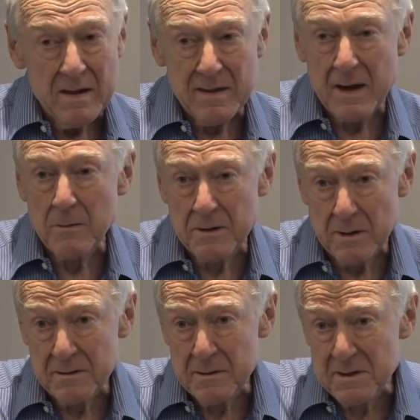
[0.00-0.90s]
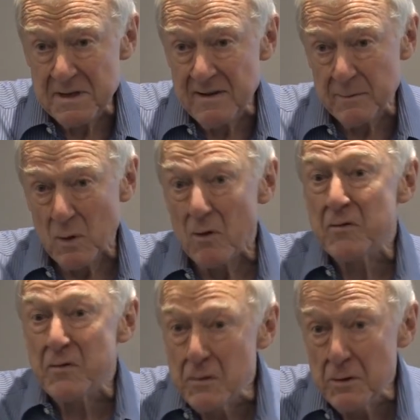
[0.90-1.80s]
they would not receive more
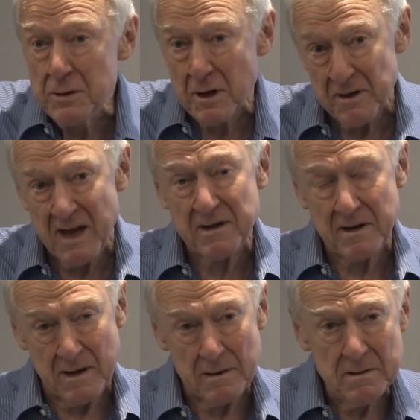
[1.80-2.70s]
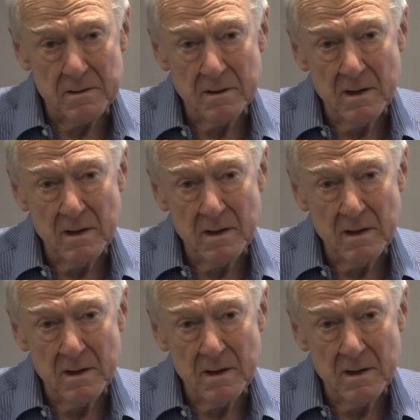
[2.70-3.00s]
food on that account,